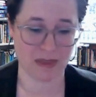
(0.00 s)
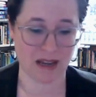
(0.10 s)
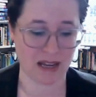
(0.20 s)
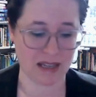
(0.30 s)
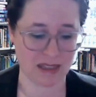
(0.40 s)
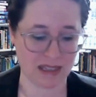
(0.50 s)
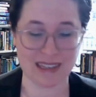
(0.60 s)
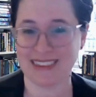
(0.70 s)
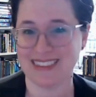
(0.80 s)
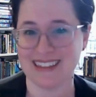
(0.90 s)
I
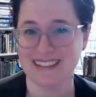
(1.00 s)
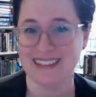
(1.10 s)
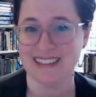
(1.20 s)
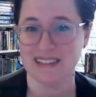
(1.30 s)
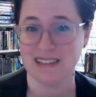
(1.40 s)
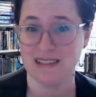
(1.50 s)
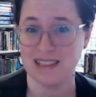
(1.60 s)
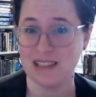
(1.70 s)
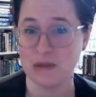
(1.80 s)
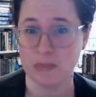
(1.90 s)
think that
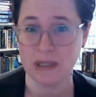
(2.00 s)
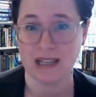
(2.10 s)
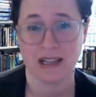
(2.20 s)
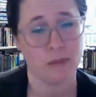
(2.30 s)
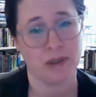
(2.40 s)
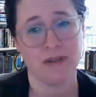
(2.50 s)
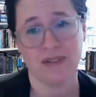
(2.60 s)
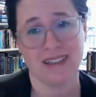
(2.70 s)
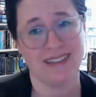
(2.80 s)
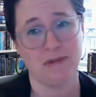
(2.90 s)
this would be a like,
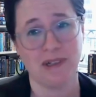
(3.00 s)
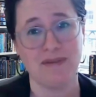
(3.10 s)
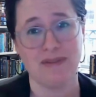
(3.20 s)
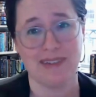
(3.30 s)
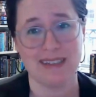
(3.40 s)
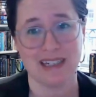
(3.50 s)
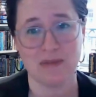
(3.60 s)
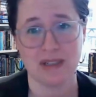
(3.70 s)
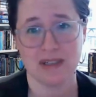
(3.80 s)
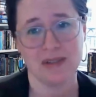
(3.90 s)
perfect one for this time
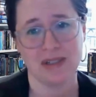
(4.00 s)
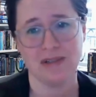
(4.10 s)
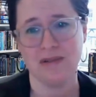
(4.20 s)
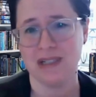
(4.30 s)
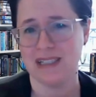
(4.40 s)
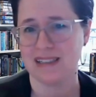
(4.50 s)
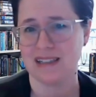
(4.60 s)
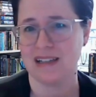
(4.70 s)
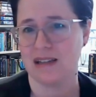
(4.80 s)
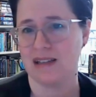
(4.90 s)
of year too. It's
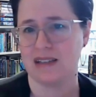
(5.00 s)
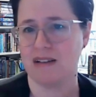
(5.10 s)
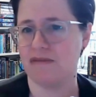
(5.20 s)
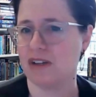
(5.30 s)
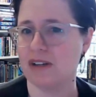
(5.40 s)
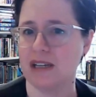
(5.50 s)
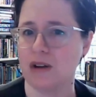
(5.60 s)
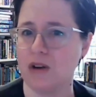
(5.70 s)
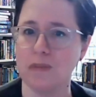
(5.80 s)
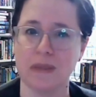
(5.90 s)
like, it's got very
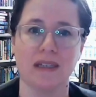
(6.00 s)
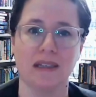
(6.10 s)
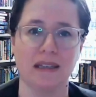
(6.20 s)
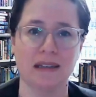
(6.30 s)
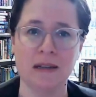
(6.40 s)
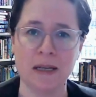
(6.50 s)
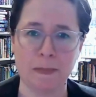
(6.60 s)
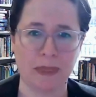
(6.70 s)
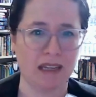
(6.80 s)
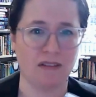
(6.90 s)
homey and
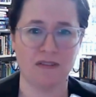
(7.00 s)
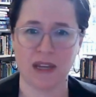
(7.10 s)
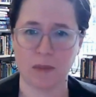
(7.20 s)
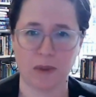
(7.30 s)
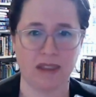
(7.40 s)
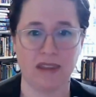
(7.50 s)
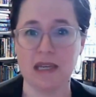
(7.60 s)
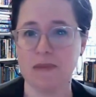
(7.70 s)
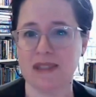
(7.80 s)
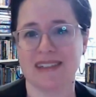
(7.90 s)
like family
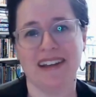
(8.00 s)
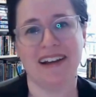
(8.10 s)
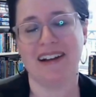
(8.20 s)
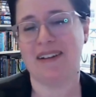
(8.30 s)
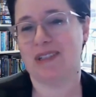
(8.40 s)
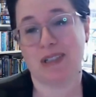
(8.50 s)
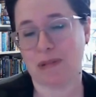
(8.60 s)
themes, which is